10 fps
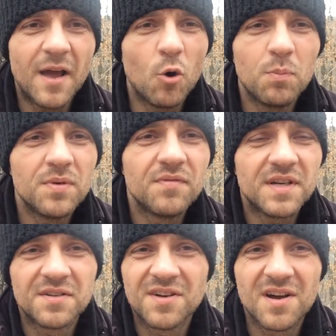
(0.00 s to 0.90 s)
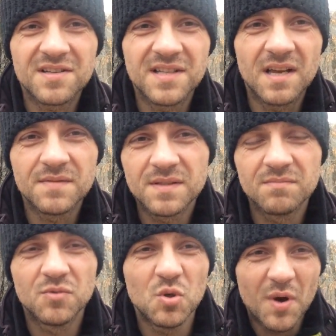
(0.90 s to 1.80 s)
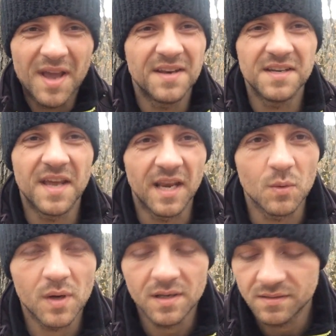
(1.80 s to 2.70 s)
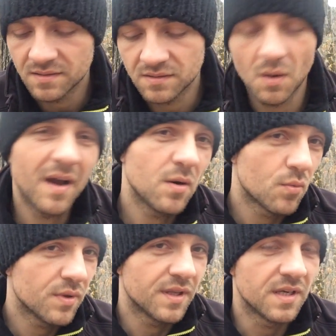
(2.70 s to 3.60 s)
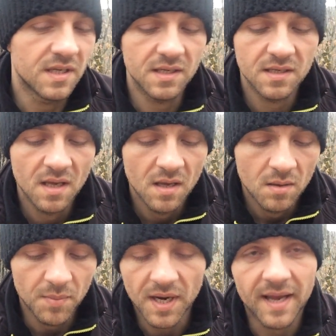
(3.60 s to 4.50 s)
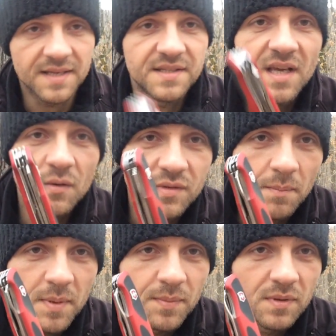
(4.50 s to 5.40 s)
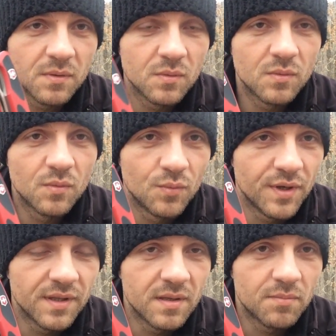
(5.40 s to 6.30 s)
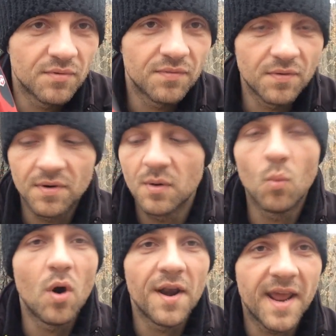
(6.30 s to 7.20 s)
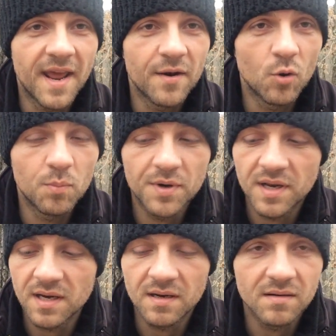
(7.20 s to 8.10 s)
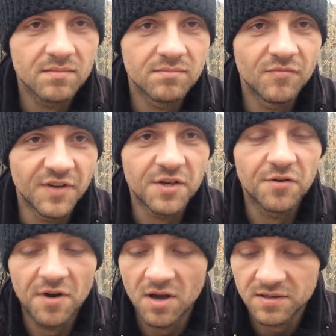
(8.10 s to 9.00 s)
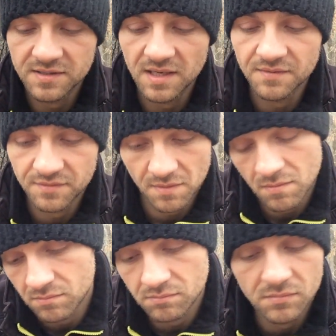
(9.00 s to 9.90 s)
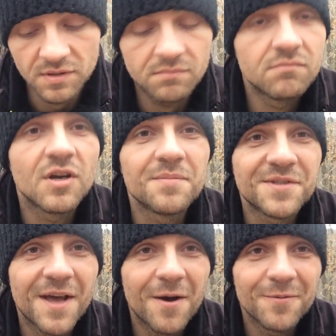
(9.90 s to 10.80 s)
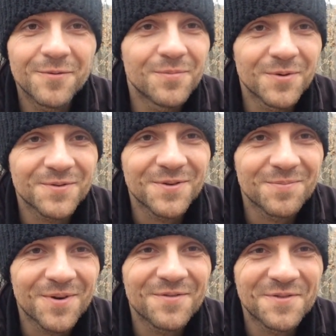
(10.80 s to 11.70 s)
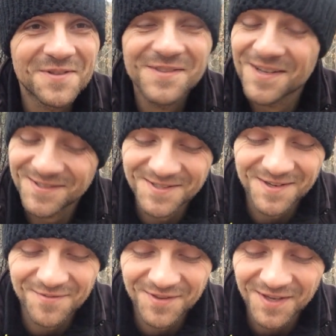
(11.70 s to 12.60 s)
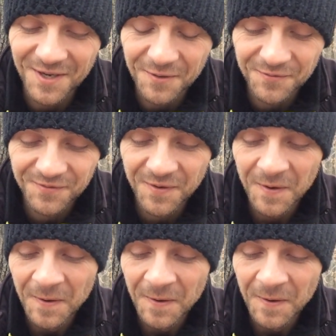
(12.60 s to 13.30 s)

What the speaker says: open Victorinox knives two-handed anyways, so I don't really need it. But I can see how some people really prefer a one-hand opening Victorinox knife, so it comes down to personal preference, as does everything else.